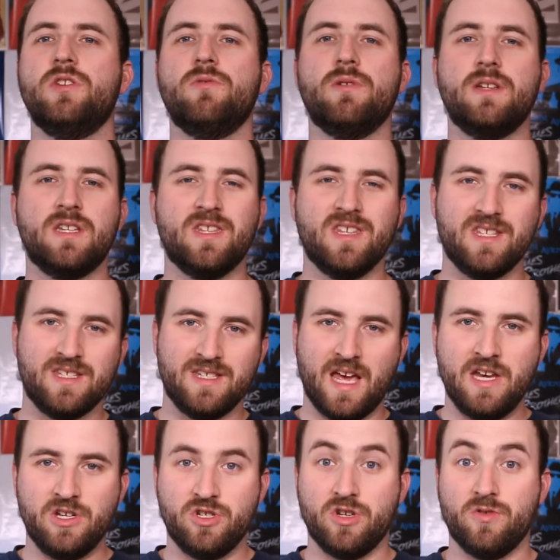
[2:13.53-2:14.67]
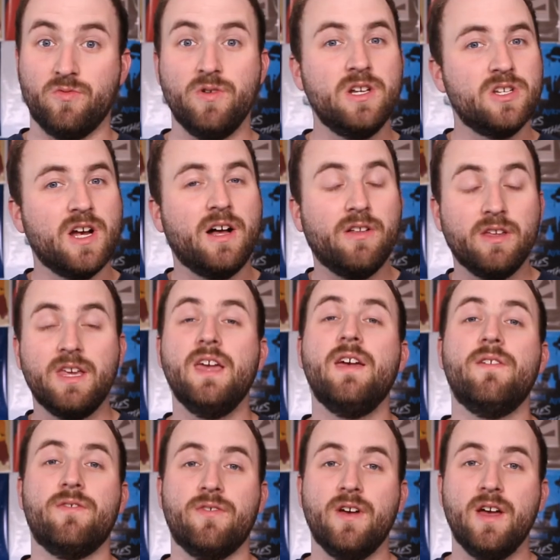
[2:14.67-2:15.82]
you into this tension, which I'll
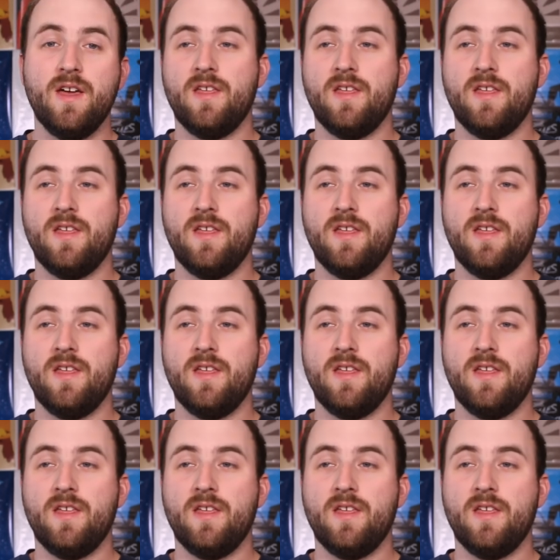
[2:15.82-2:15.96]
give